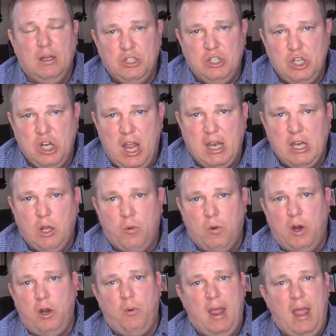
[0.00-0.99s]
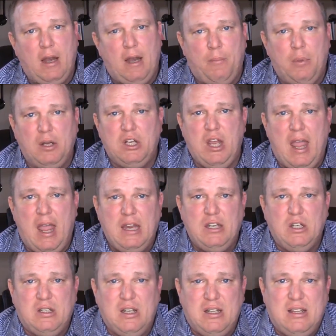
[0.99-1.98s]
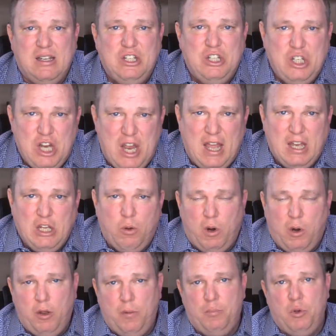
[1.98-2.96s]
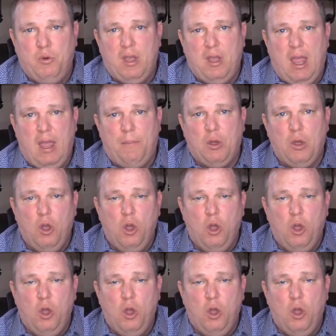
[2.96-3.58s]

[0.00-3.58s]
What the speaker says: January, we had a bunch of agents at the January boot camp.